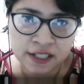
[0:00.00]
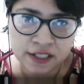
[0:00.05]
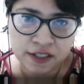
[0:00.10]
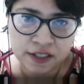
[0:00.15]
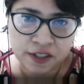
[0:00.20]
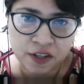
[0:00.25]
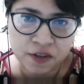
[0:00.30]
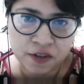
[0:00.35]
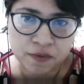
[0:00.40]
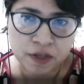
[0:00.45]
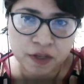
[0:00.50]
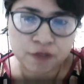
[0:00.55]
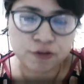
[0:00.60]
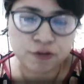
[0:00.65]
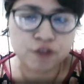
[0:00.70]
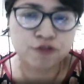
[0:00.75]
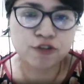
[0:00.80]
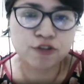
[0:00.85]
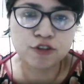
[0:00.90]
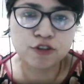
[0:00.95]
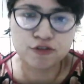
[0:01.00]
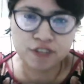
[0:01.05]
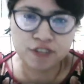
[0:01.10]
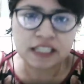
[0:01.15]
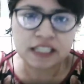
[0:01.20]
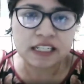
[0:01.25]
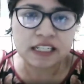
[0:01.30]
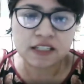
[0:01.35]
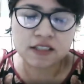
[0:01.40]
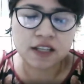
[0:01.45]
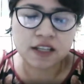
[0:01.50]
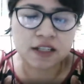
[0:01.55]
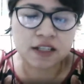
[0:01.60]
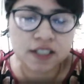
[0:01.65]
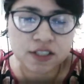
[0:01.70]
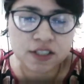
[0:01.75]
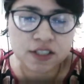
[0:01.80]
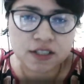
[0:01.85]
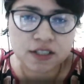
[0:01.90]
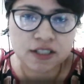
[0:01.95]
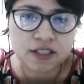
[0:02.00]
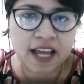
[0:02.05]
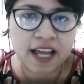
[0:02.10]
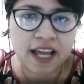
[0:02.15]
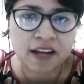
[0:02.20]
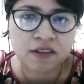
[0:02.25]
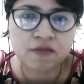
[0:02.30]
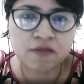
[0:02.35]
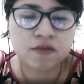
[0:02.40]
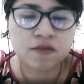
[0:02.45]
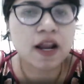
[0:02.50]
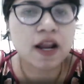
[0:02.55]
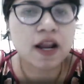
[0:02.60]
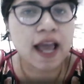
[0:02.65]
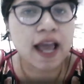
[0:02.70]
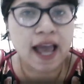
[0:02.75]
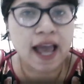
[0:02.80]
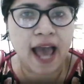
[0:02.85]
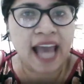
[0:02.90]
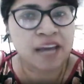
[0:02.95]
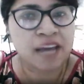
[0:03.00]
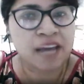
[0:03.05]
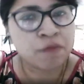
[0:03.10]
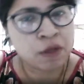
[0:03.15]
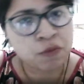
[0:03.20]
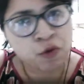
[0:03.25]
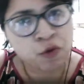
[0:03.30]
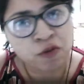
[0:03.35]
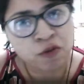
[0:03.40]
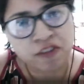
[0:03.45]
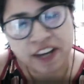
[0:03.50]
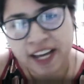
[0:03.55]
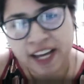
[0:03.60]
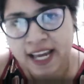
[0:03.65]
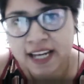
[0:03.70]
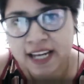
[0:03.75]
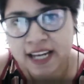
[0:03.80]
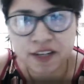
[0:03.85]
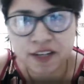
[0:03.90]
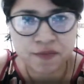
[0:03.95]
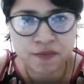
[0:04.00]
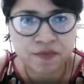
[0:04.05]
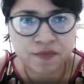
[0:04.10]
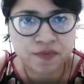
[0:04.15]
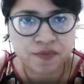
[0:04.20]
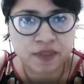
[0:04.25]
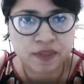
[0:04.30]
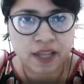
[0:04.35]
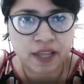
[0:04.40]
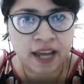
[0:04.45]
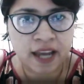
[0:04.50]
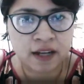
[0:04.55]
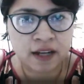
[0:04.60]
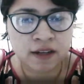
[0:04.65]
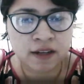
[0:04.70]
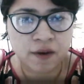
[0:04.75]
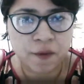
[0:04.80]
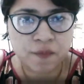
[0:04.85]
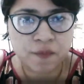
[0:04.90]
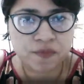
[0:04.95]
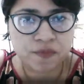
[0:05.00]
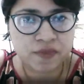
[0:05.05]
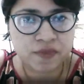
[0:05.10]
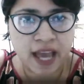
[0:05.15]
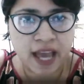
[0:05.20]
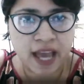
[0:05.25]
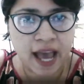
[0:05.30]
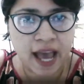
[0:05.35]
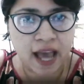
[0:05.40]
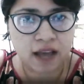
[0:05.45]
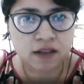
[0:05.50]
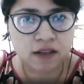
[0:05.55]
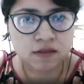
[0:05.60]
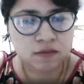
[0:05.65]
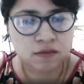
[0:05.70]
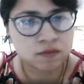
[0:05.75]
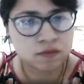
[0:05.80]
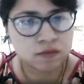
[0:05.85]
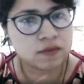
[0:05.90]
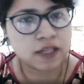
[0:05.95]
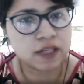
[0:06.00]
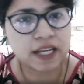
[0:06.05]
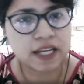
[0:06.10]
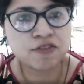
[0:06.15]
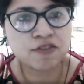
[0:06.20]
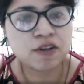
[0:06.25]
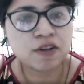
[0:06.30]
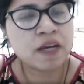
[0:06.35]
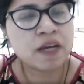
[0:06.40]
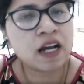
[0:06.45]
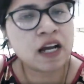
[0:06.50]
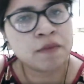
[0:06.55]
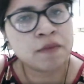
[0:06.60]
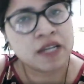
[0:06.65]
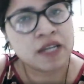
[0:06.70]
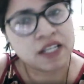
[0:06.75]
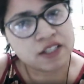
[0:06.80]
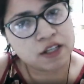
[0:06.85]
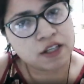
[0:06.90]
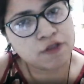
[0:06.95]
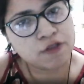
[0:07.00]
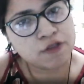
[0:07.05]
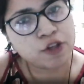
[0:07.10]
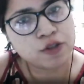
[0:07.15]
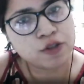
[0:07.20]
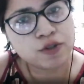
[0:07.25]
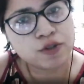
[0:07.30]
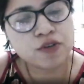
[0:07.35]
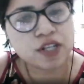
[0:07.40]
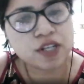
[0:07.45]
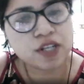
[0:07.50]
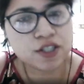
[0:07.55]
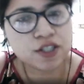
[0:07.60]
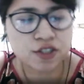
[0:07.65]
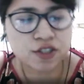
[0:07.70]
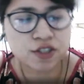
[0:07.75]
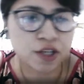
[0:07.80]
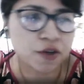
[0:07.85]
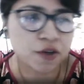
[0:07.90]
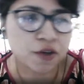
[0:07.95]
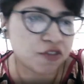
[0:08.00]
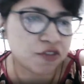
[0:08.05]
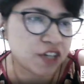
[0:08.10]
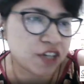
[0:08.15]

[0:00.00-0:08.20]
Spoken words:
if you fulfill these conditions, then I may move ahead, and it will become easier for you to register your trademark.